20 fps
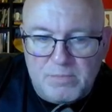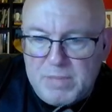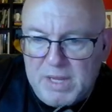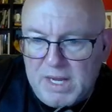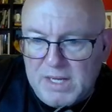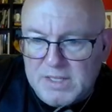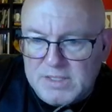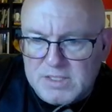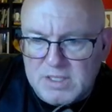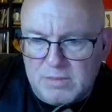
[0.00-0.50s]

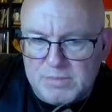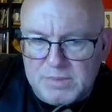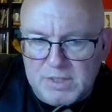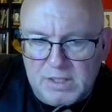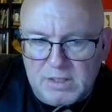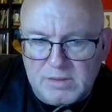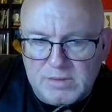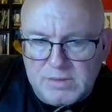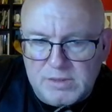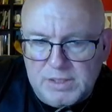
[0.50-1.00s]
paint
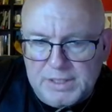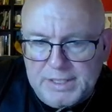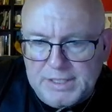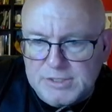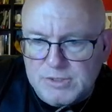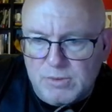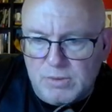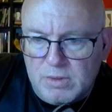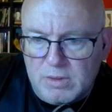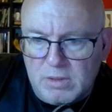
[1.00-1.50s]
something,
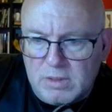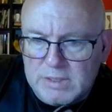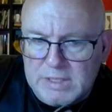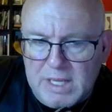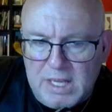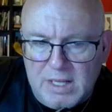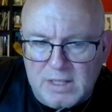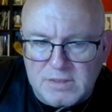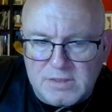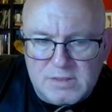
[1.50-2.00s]
do a little
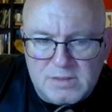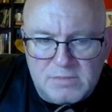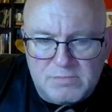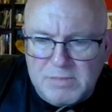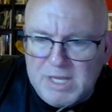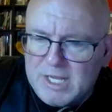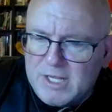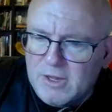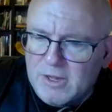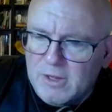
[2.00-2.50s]
dance,
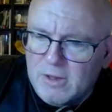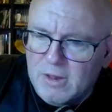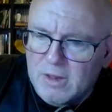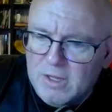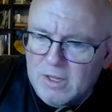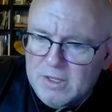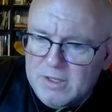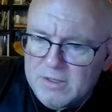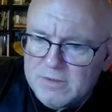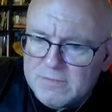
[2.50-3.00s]
make a little
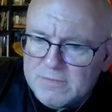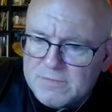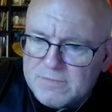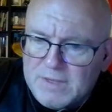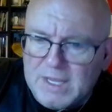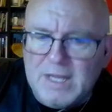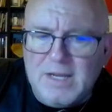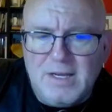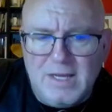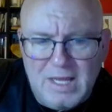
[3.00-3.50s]
love,
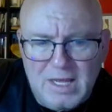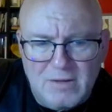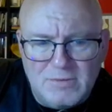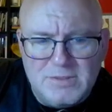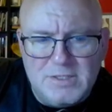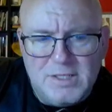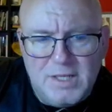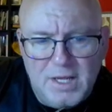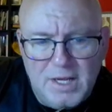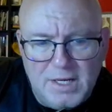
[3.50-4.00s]
get down
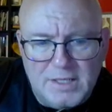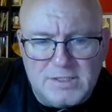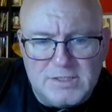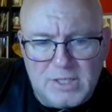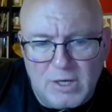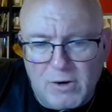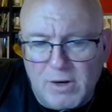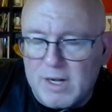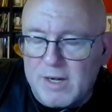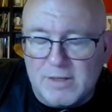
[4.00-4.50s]
tonight.
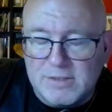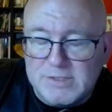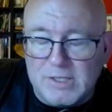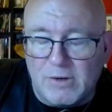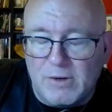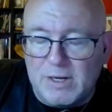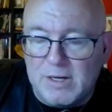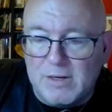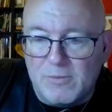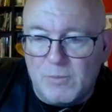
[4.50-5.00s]
Sorry,
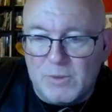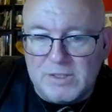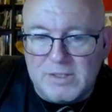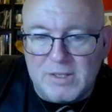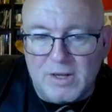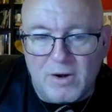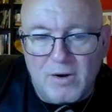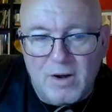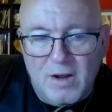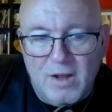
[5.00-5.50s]
went
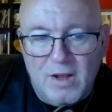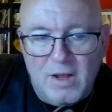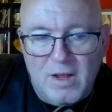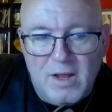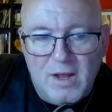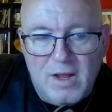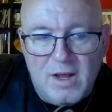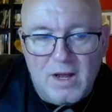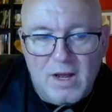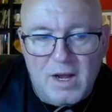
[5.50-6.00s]
there.
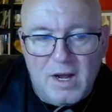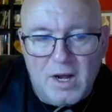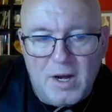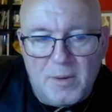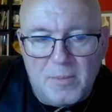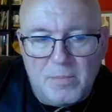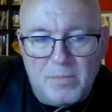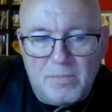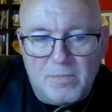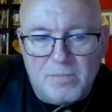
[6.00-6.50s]

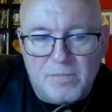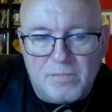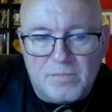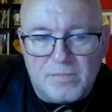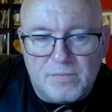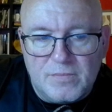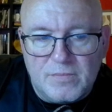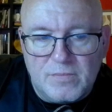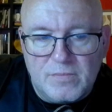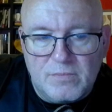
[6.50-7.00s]
But
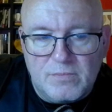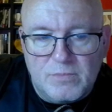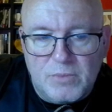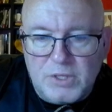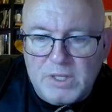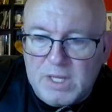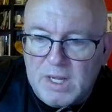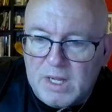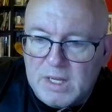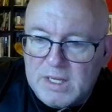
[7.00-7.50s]

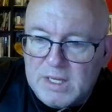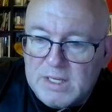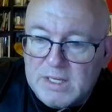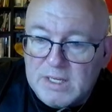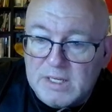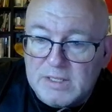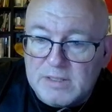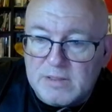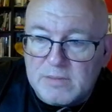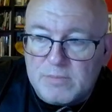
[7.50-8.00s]
yeah,
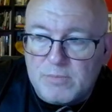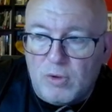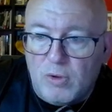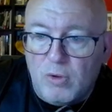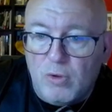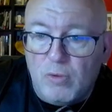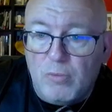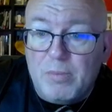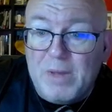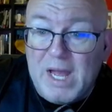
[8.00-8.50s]

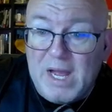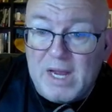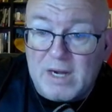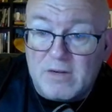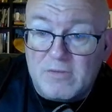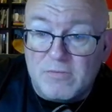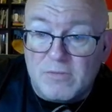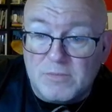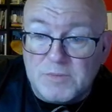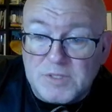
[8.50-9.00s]
pull
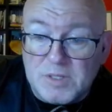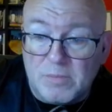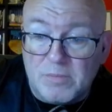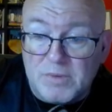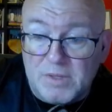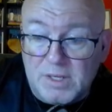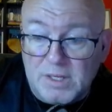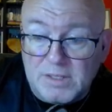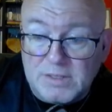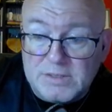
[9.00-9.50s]
back from some
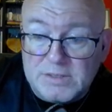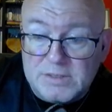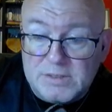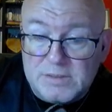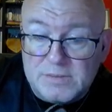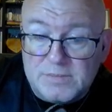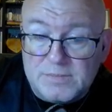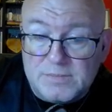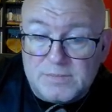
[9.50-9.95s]
things.